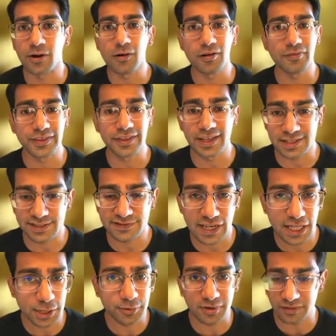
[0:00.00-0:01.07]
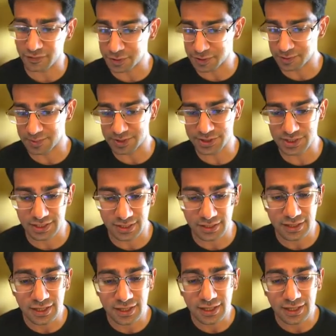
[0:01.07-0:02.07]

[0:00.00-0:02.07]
all things Filecoin Virtual Machine.